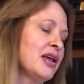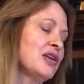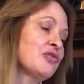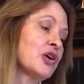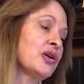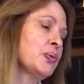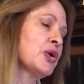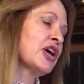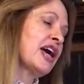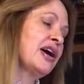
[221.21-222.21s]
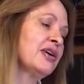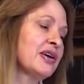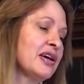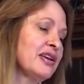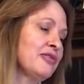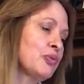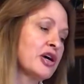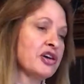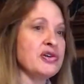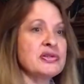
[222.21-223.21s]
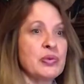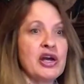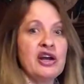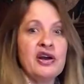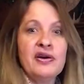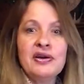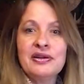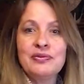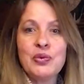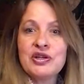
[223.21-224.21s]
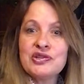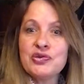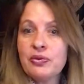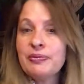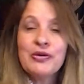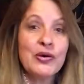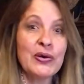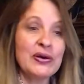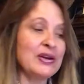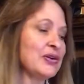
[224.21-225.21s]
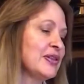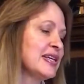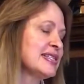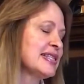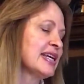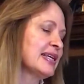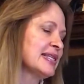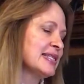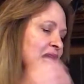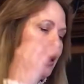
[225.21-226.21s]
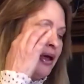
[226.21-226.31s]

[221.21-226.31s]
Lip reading: You've got to work out kind of what goes where and what to report and all these things,